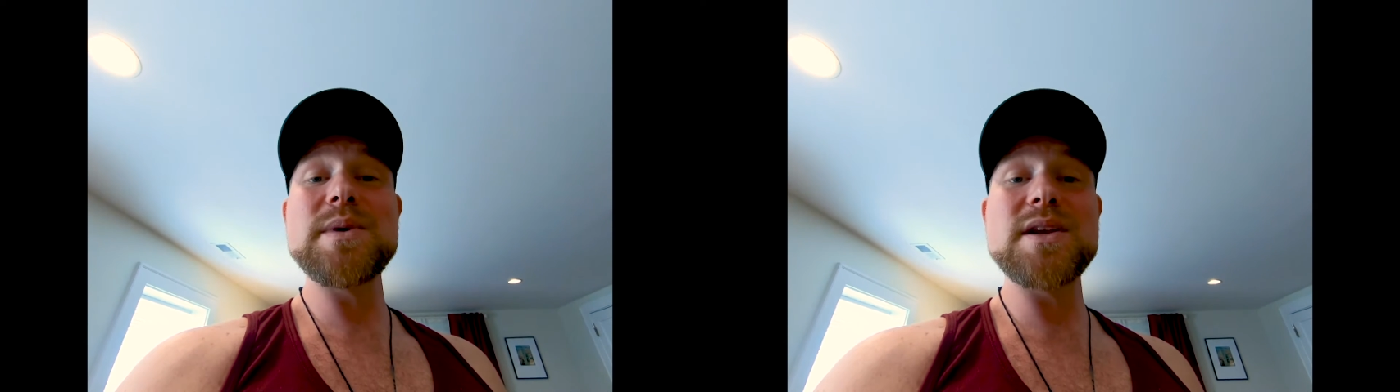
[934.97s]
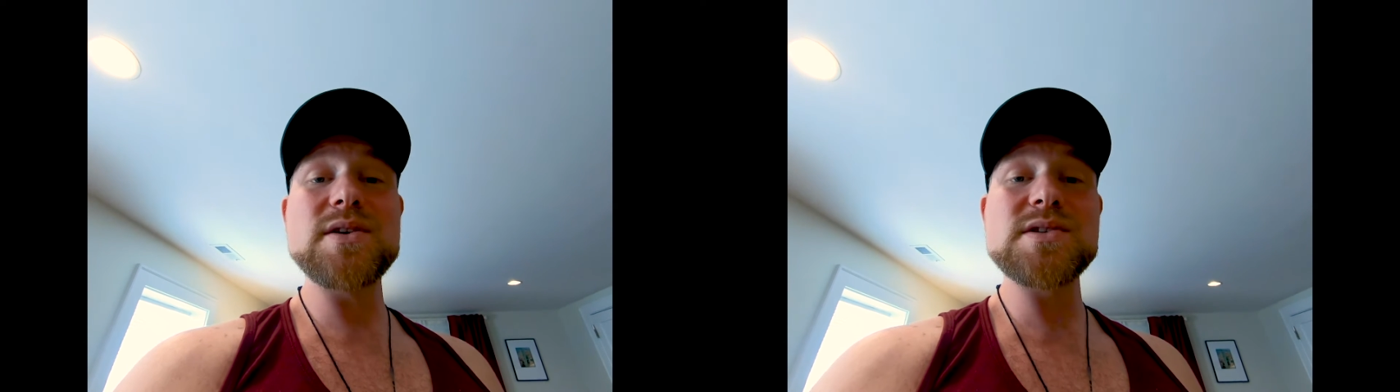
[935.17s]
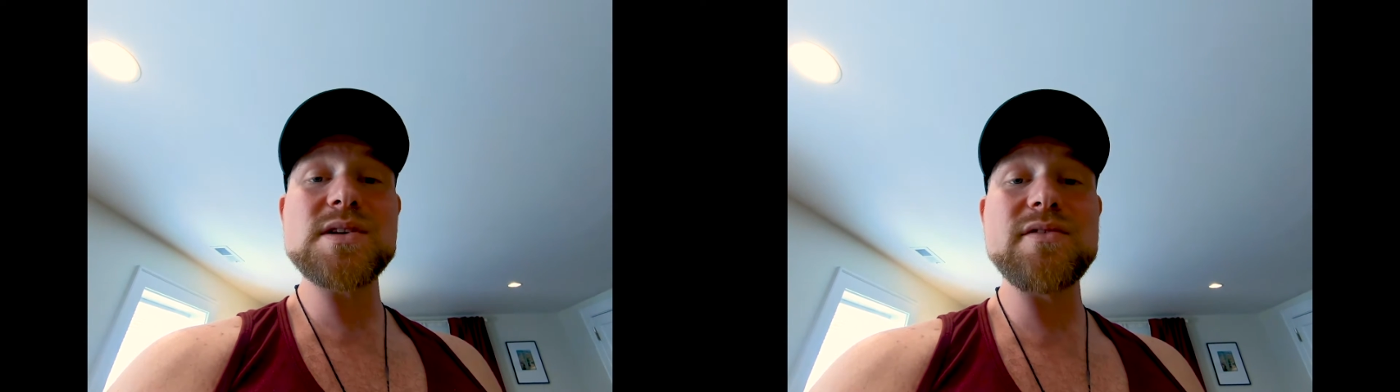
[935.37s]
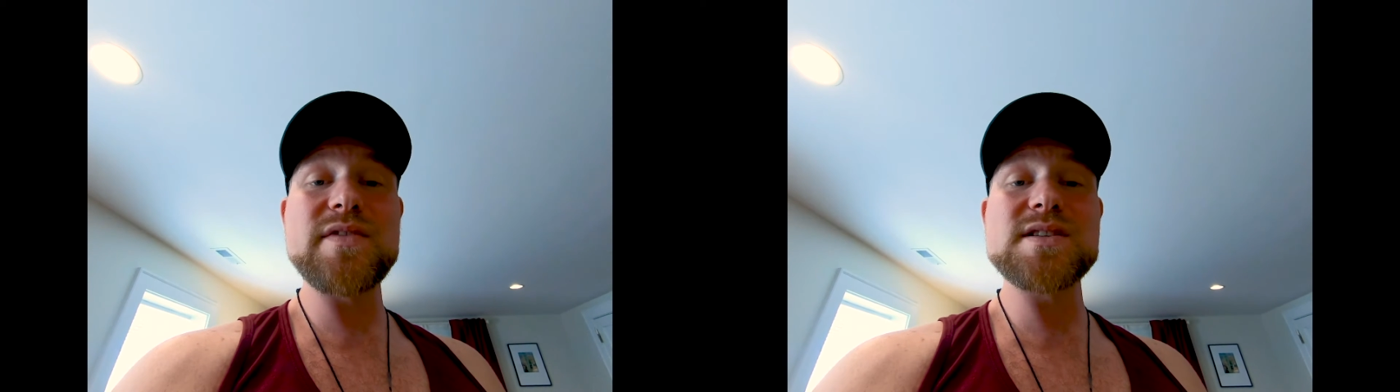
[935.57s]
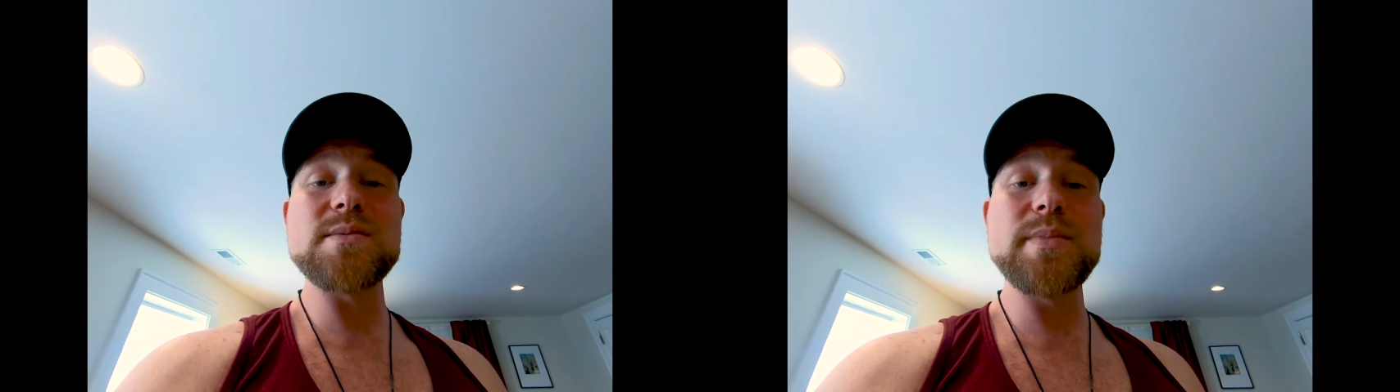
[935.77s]
meters of
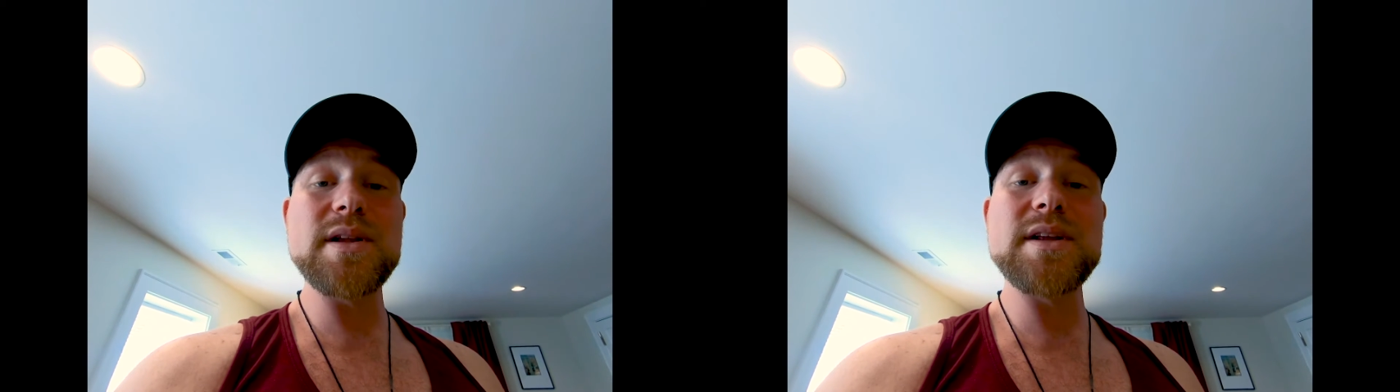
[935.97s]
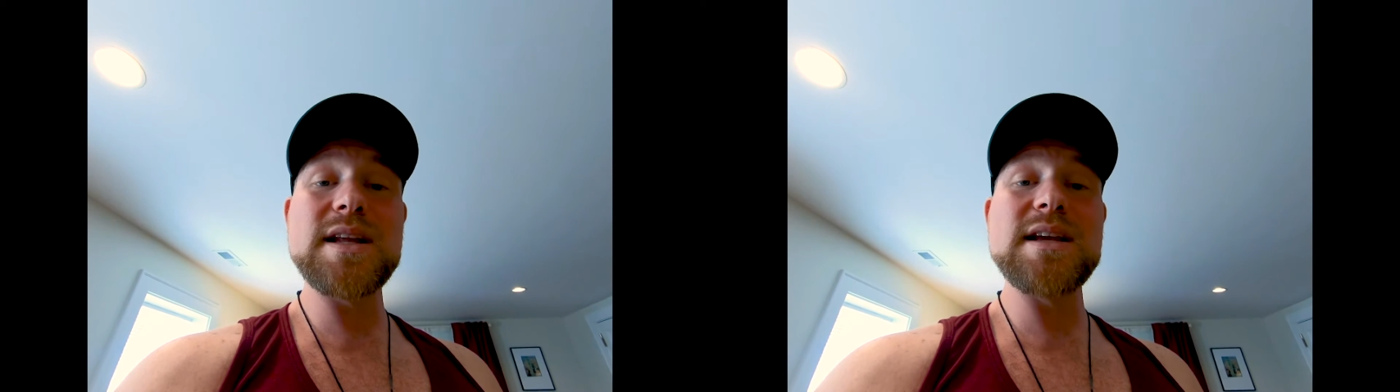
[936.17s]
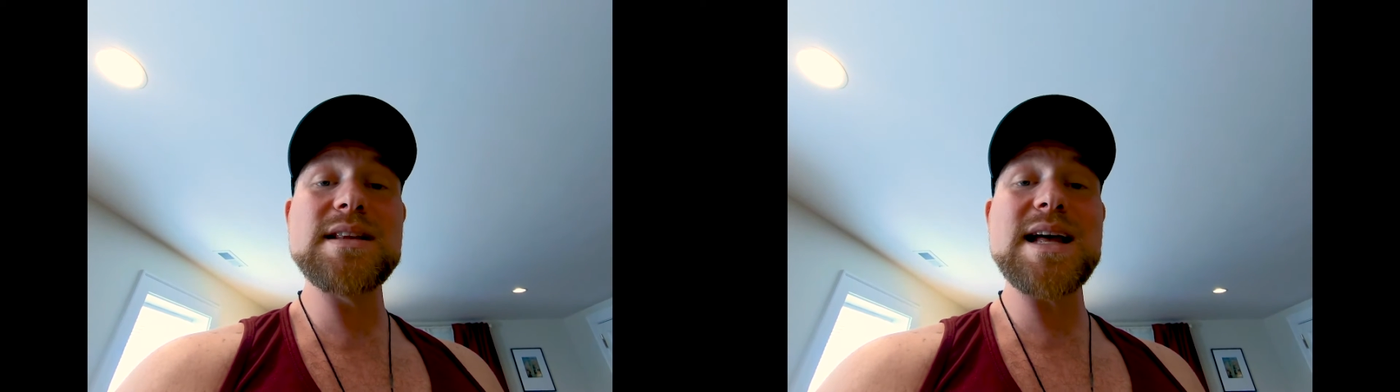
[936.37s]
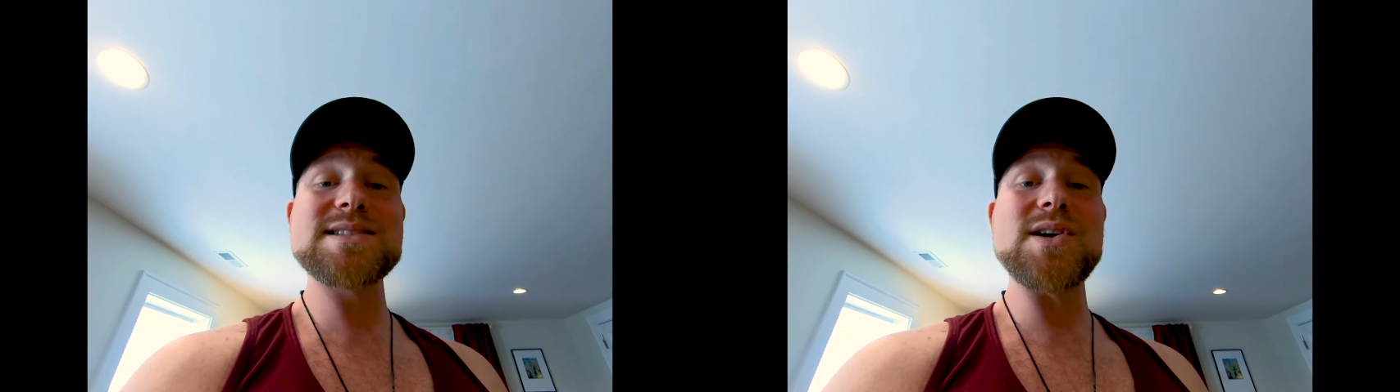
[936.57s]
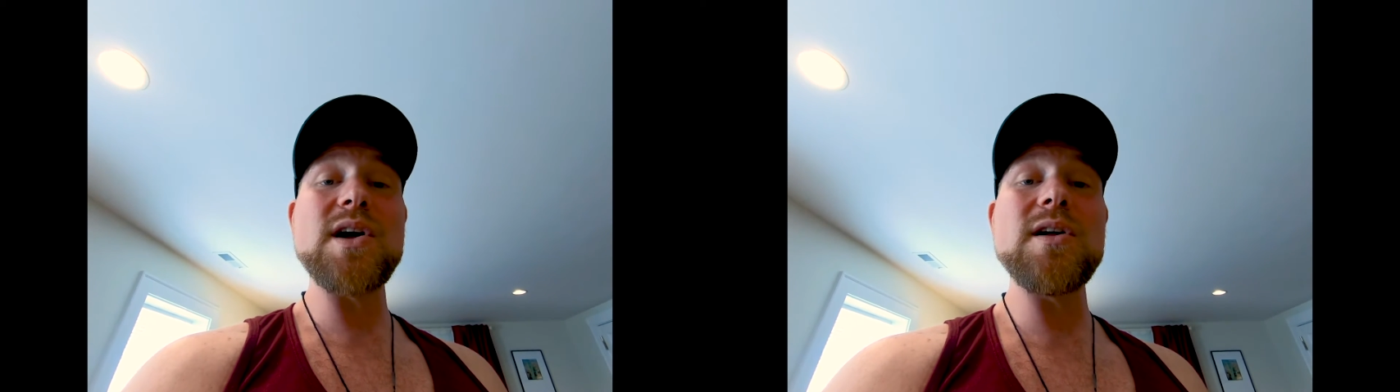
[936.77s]
visibility, and
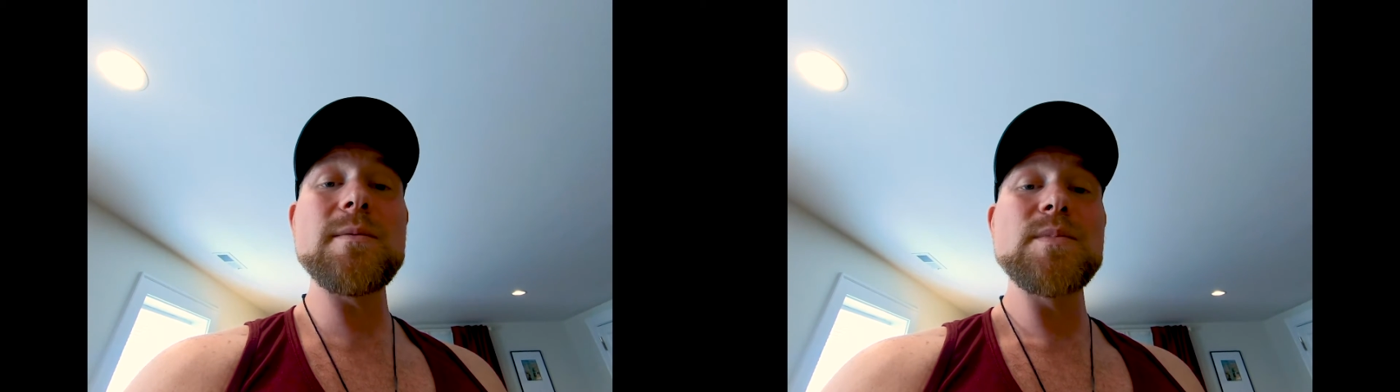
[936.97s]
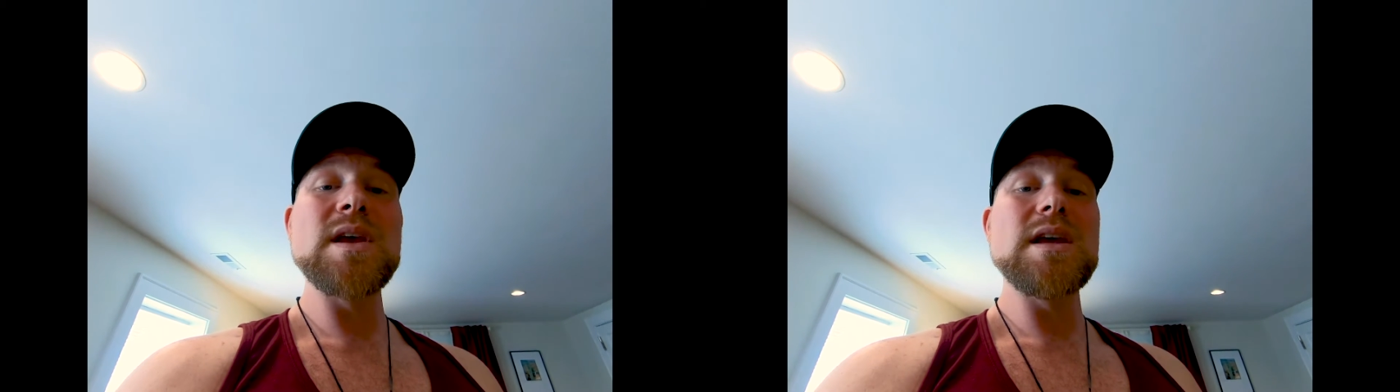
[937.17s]
that's all.